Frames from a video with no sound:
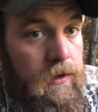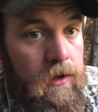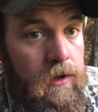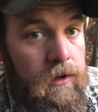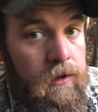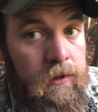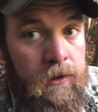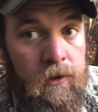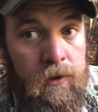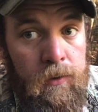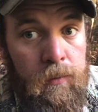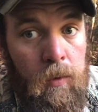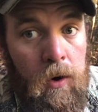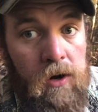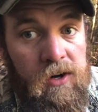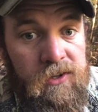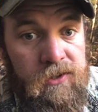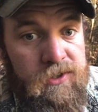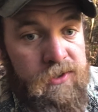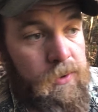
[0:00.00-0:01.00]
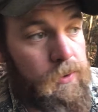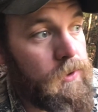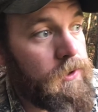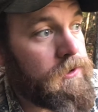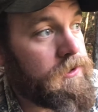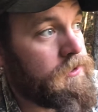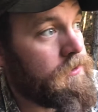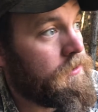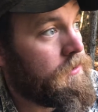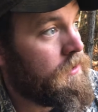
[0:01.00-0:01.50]
a good water
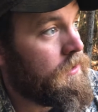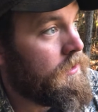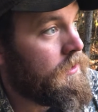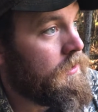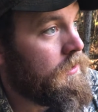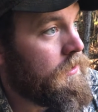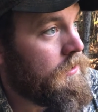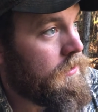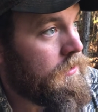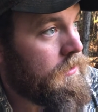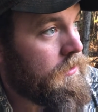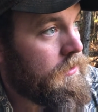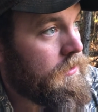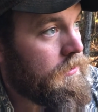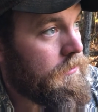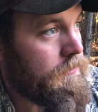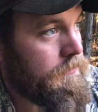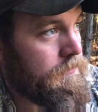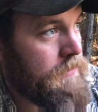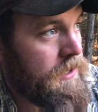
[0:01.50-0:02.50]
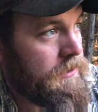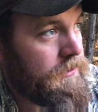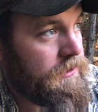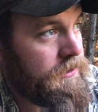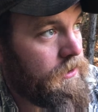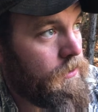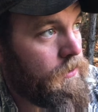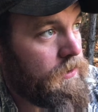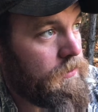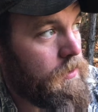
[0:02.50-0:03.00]
source, mainly the
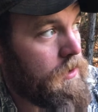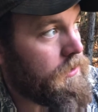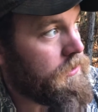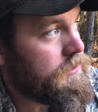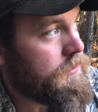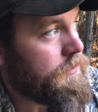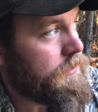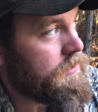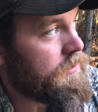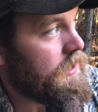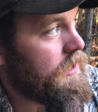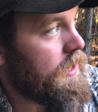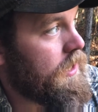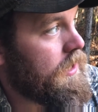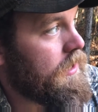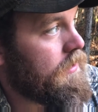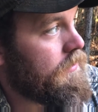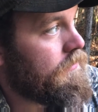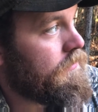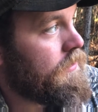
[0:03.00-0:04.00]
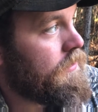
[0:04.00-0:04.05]
only water source they have.